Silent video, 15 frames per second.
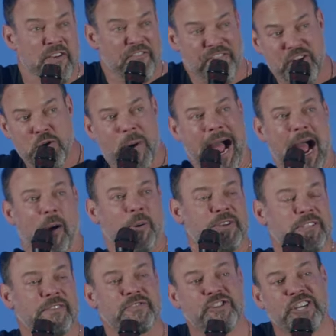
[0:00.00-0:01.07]
few
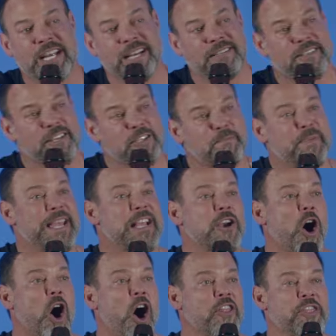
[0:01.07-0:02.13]
hours of Jesus being
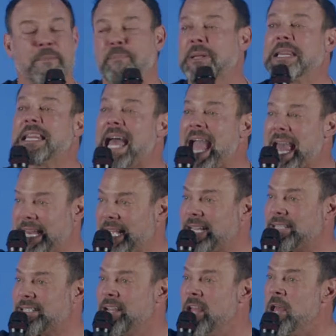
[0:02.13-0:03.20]
on the
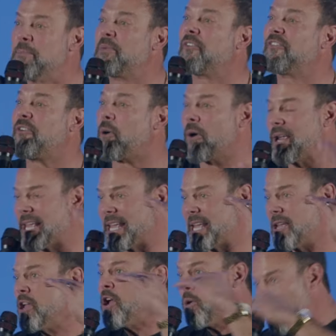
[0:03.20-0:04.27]
planet before
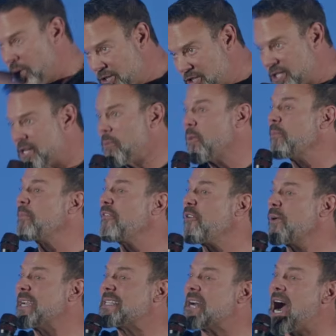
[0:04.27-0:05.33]
he was
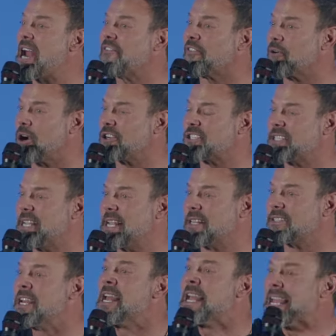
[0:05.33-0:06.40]
before he died for our
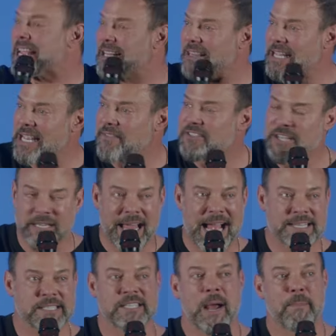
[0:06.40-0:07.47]
sins. He leaves the
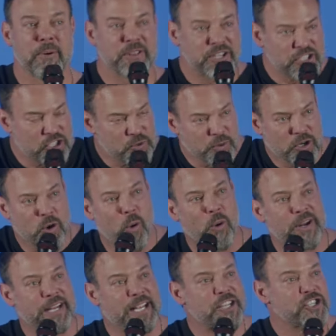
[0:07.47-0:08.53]
last supper. This is
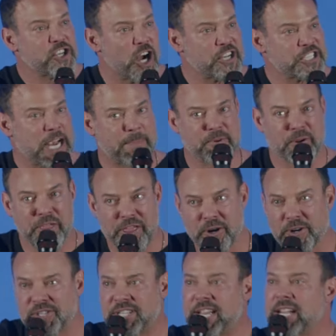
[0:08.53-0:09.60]
recorded in John chapter
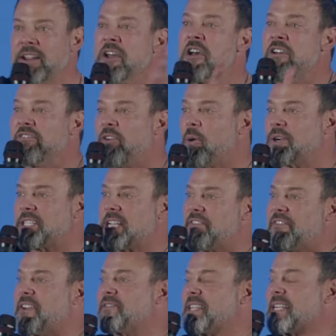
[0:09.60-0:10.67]
13, 14,
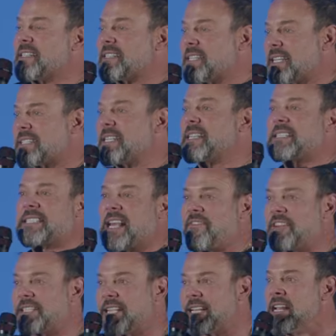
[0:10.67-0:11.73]
15, 16,
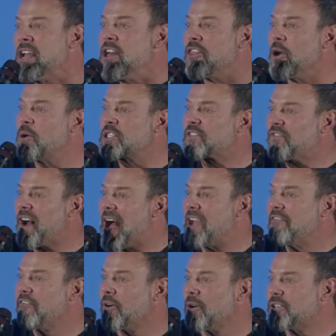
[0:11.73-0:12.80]
17. Those
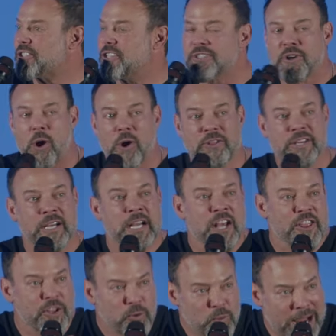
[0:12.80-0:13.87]
five verses are the,
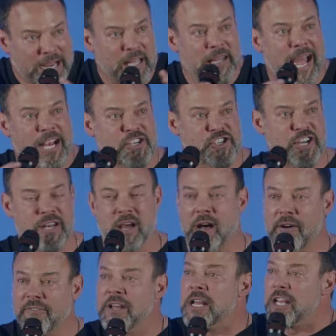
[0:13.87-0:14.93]
the recollection
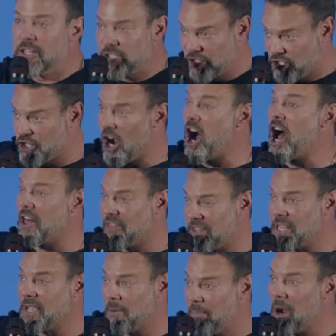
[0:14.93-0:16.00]
of John
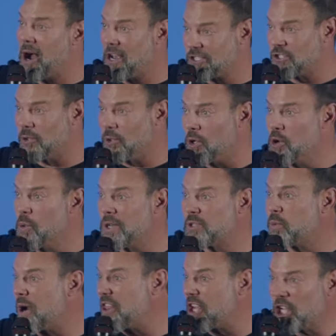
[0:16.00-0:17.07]
the apostle, who was
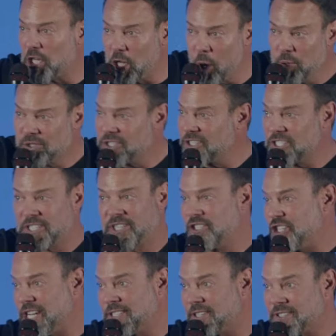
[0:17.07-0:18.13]
one of the closest to
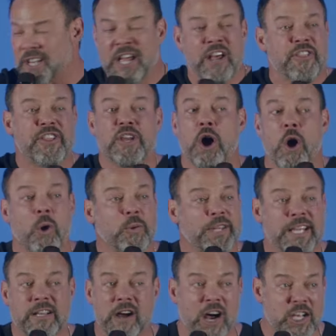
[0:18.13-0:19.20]
Jesus, the
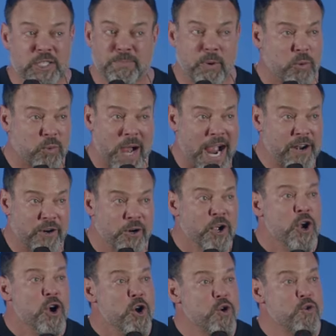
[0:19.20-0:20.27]
only gospel writer
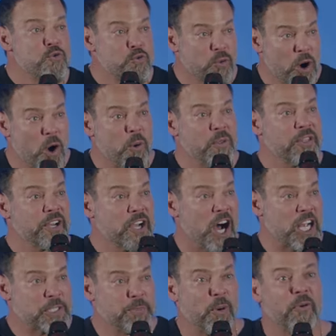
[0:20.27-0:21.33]
who wrote the
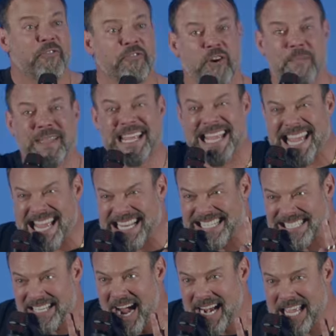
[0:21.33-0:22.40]
gospel from the
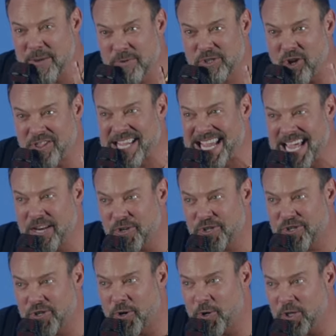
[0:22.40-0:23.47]
inside. He was on the inner
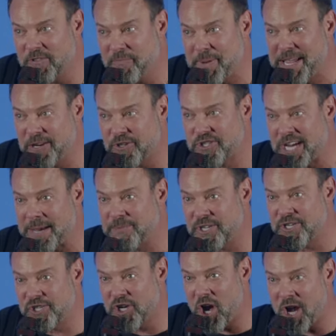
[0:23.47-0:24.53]
circle of Peter, James,
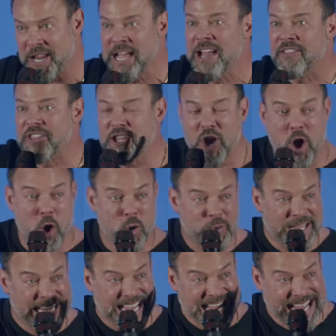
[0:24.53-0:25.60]
and John, the
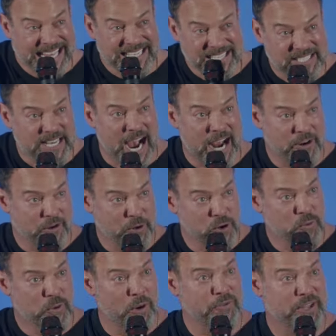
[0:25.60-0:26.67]
only insider who
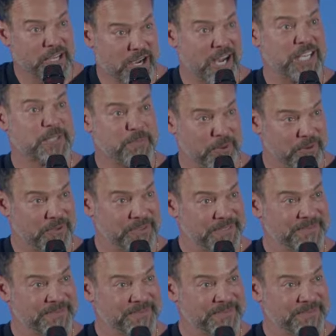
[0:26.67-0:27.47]
wrote the gospel,